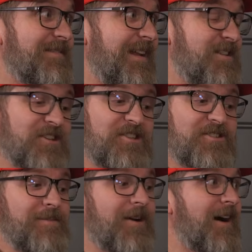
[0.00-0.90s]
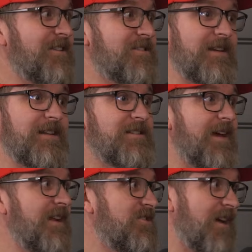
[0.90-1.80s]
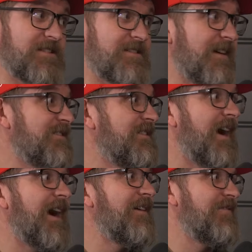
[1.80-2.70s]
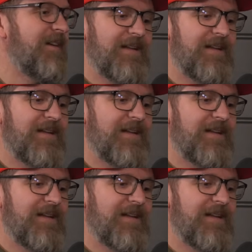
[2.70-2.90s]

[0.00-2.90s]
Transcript: And it's just stream of consciousness, and it's like J6 stuff.